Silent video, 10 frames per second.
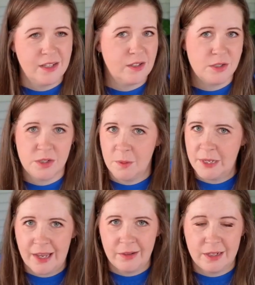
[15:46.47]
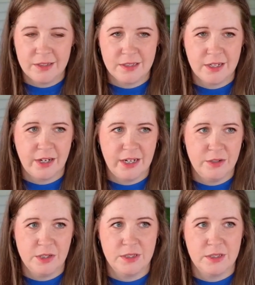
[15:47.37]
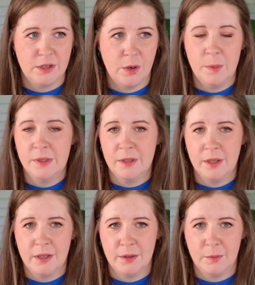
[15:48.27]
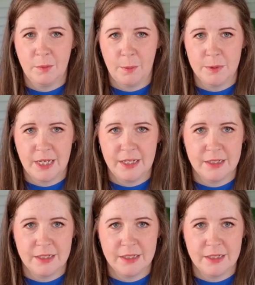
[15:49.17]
There's no account necessary. You just open the website.